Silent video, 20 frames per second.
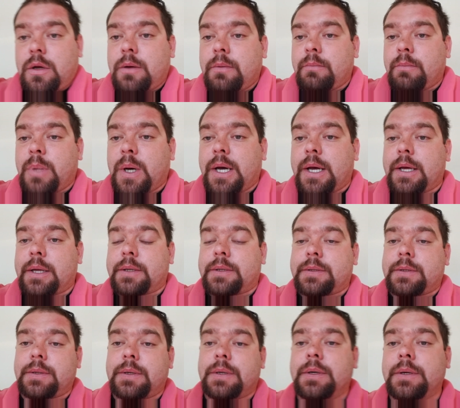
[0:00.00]
But
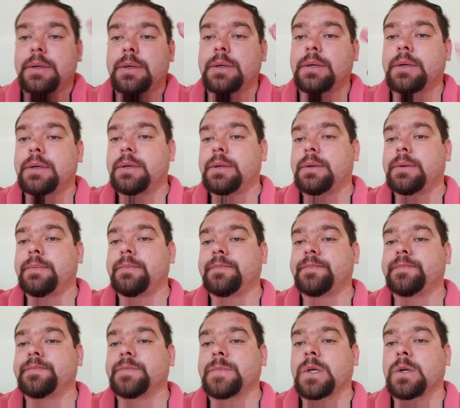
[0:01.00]

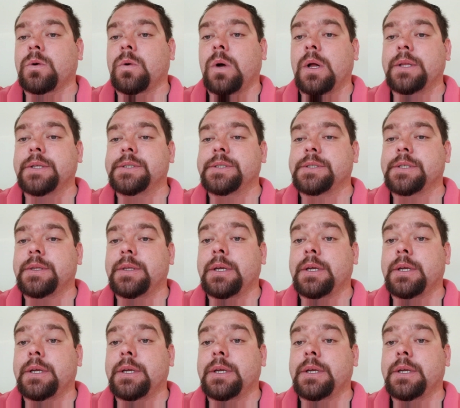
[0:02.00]
equality's in the